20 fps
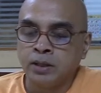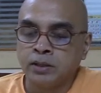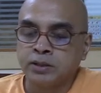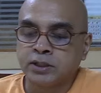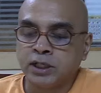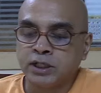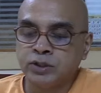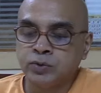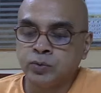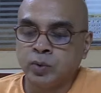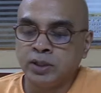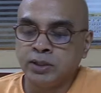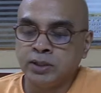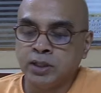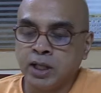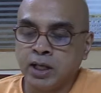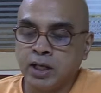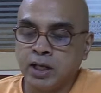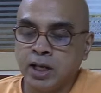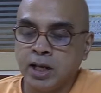
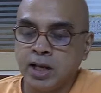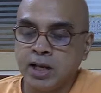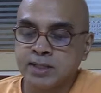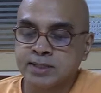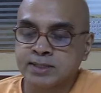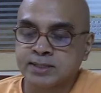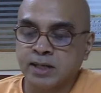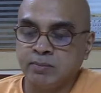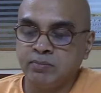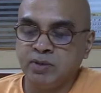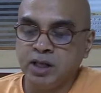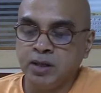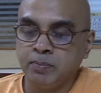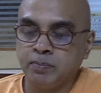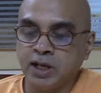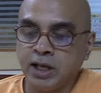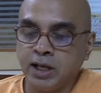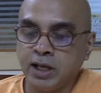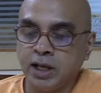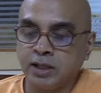Tadvantike
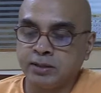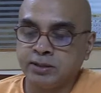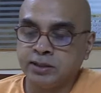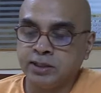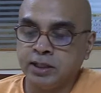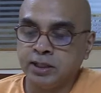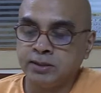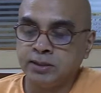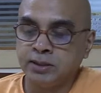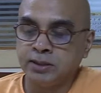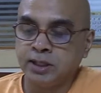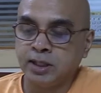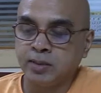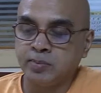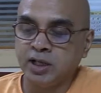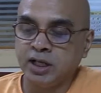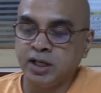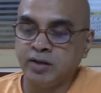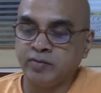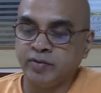samipe
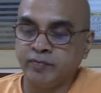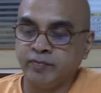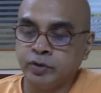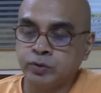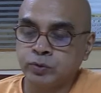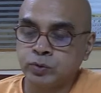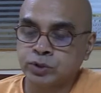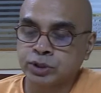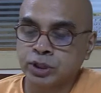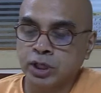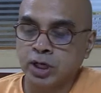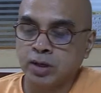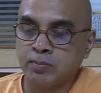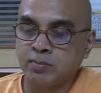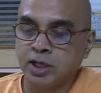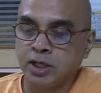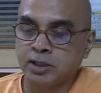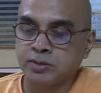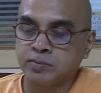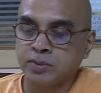atyandameva vidusham
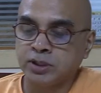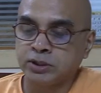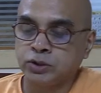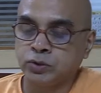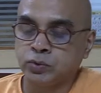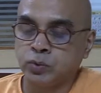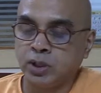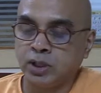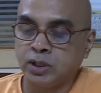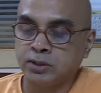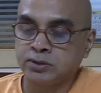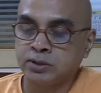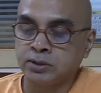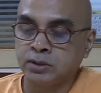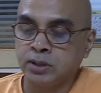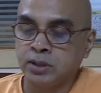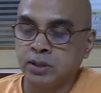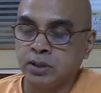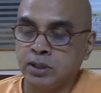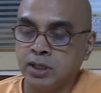atmatvat
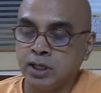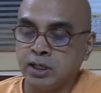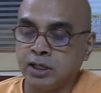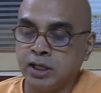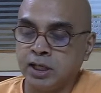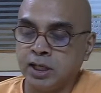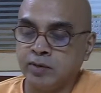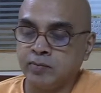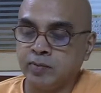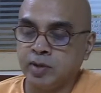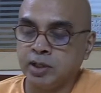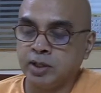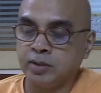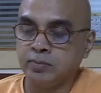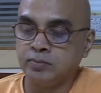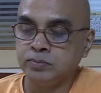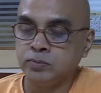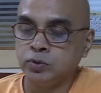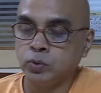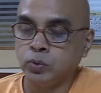na
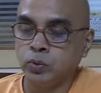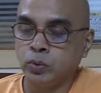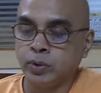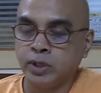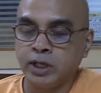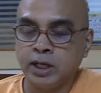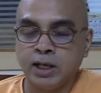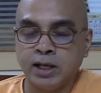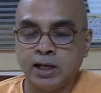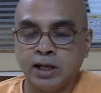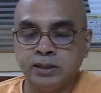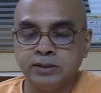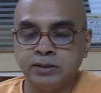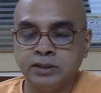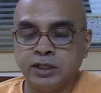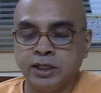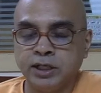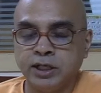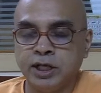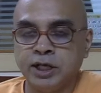kevalam dure
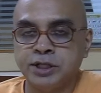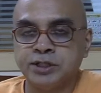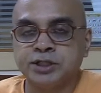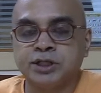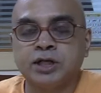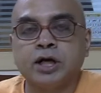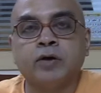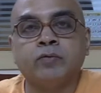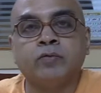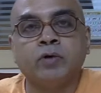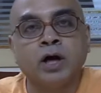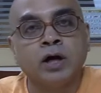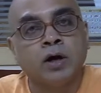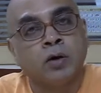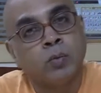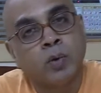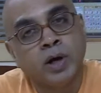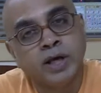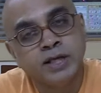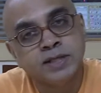antike cha.
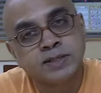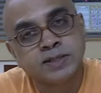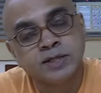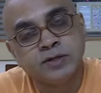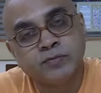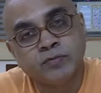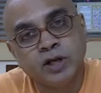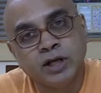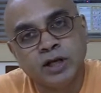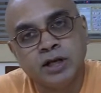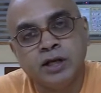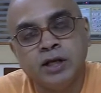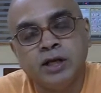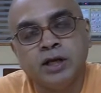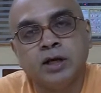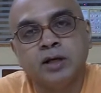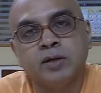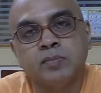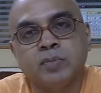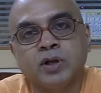Why is it very
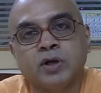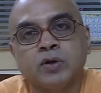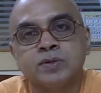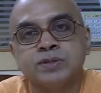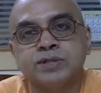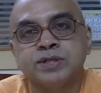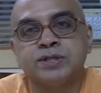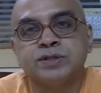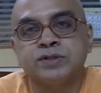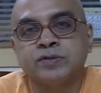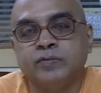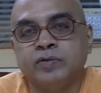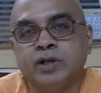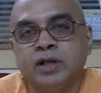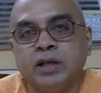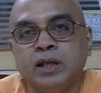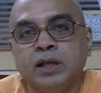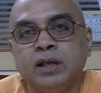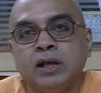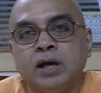near? Because it is the
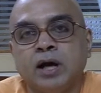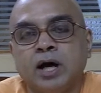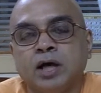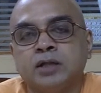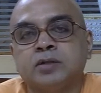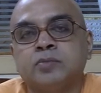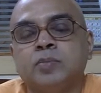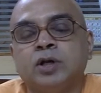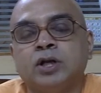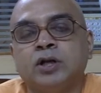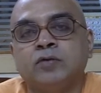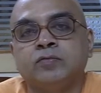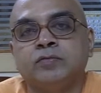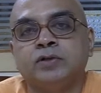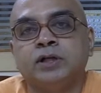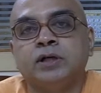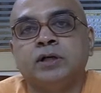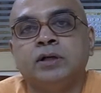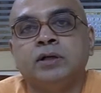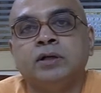very Atman of
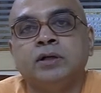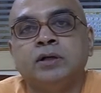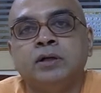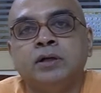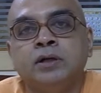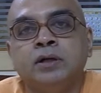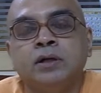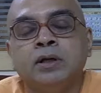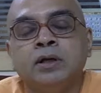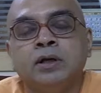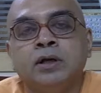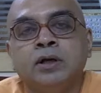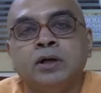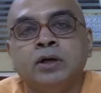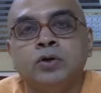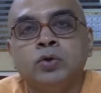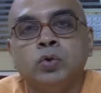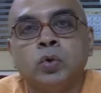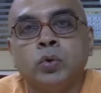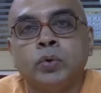the
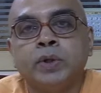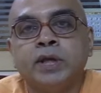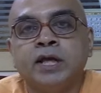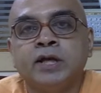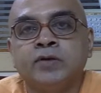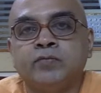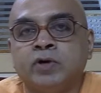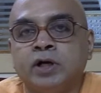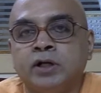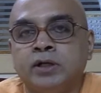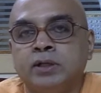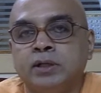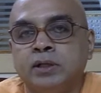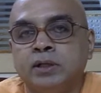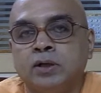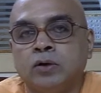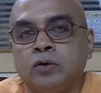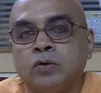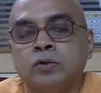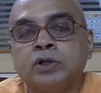knowing one.
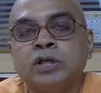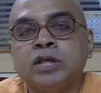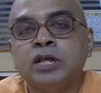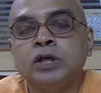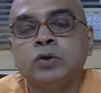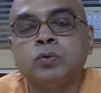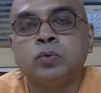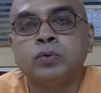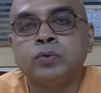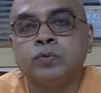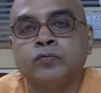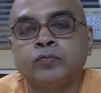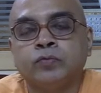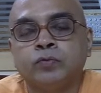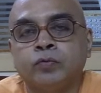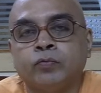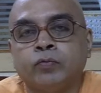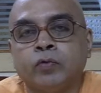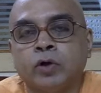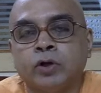
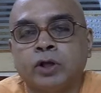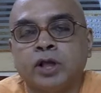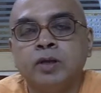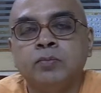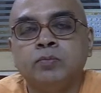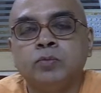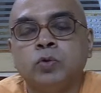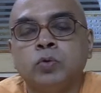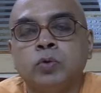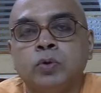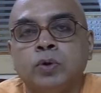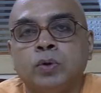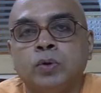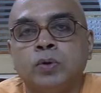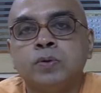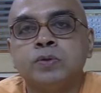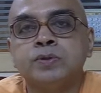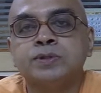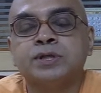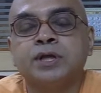For him who
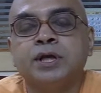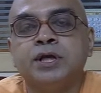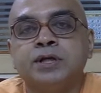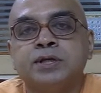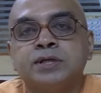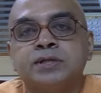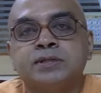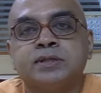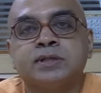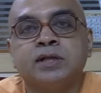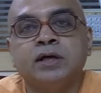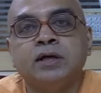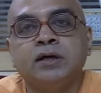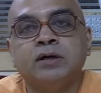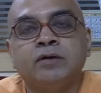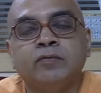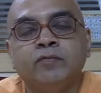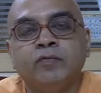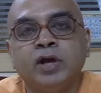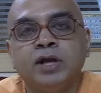knows, it is
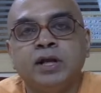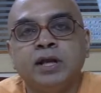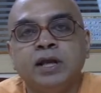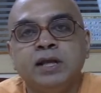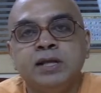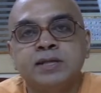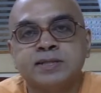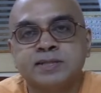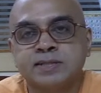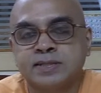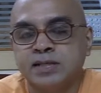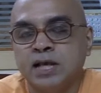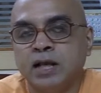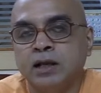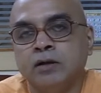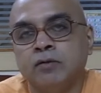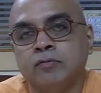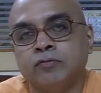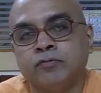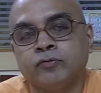the very
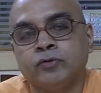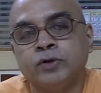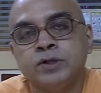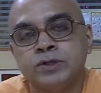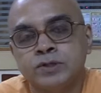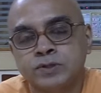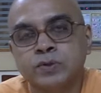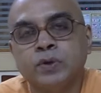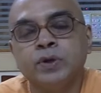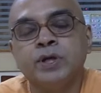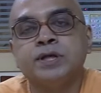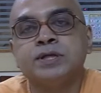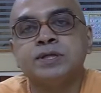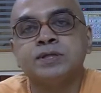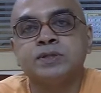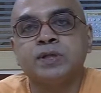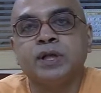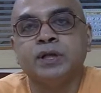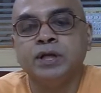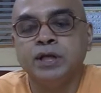self. So it
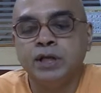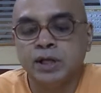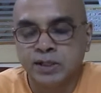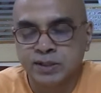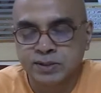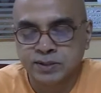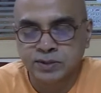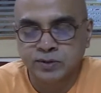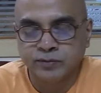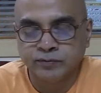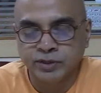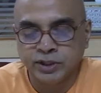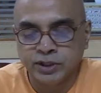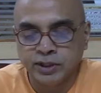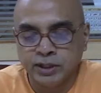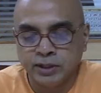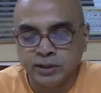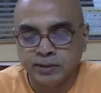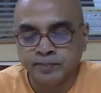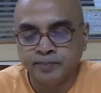is the nearest of the
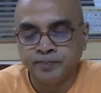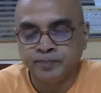near.